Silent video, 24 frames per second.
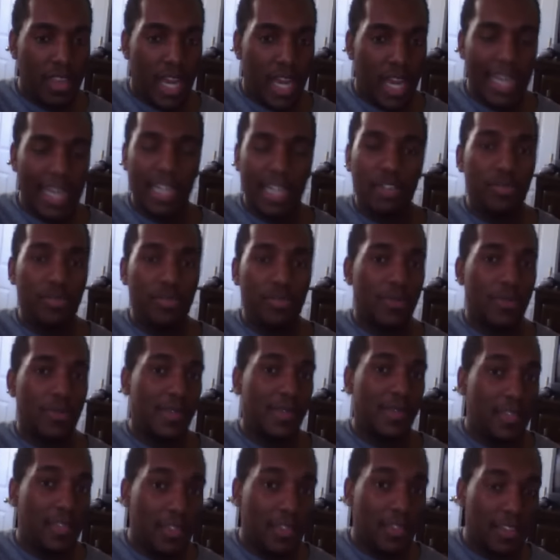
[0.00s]
I got to do more
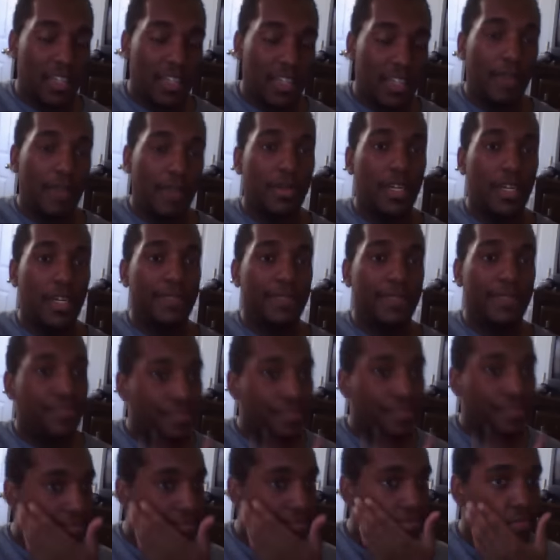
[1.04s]
research on that, but
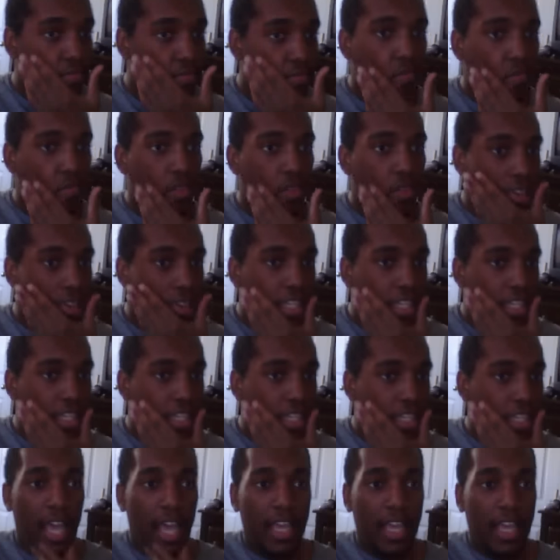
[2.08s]

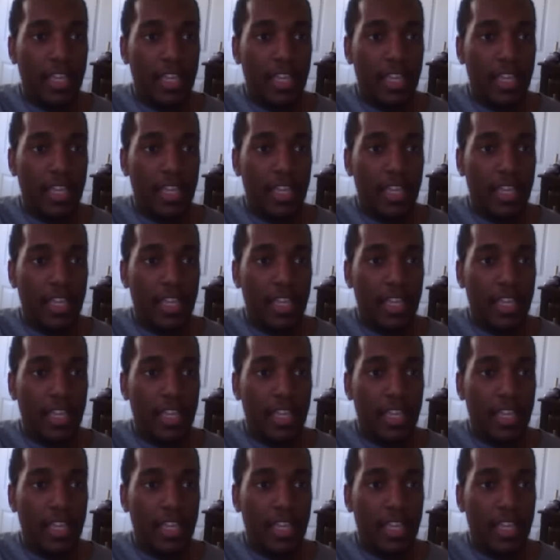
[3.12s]
yeah.